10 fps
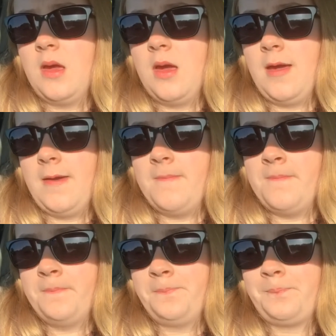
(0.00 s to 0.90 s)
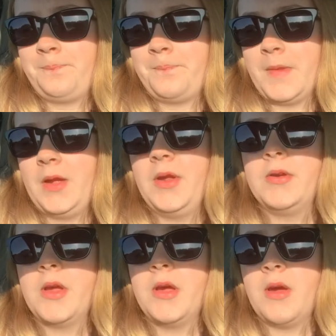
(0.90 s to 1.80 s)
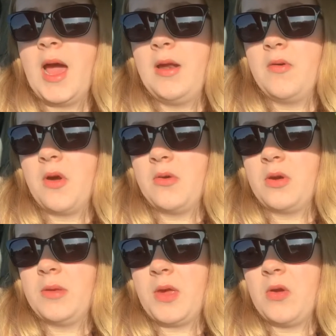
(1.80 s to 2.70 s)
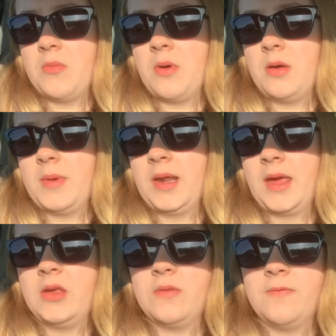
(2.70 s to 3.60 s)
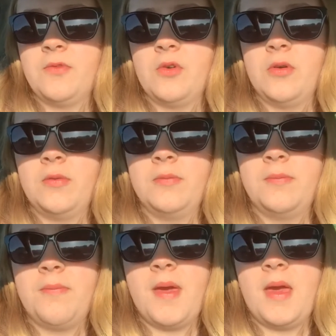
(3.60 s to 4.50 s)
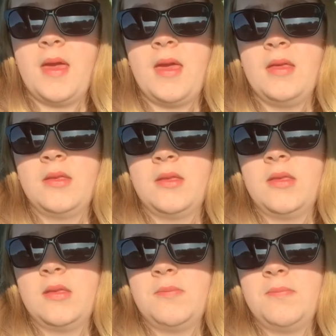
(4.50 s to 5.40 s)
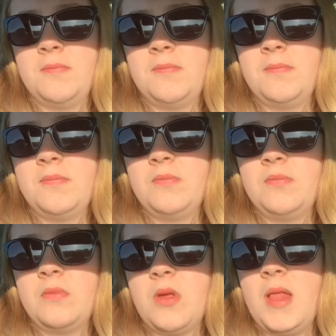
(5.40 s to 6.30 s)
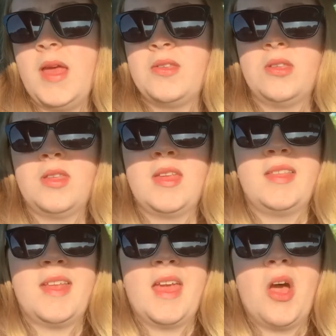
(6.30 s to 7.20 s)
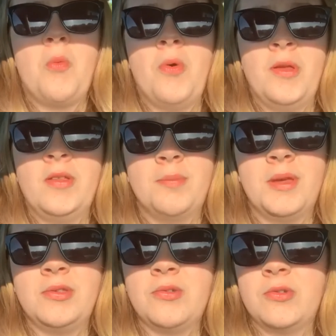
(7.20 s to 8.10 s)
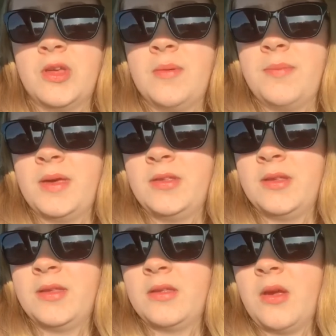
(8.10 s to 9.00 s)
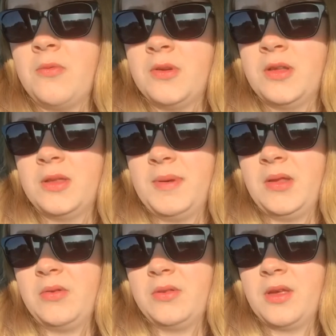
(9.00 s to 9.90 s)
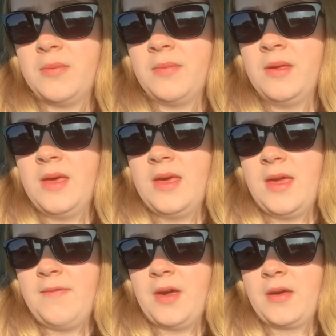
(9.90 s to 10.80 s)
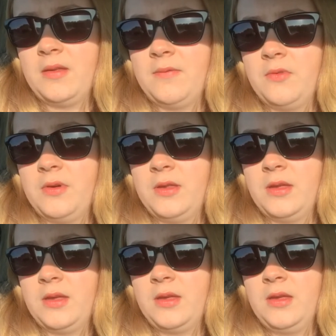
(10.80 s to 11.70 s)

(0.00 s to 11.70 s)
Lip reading: I don't know how long I'm going to be on my medication for, but it's, let's just say I want it to be a short-term basis. I don't want it to be long-term if I can avoid it.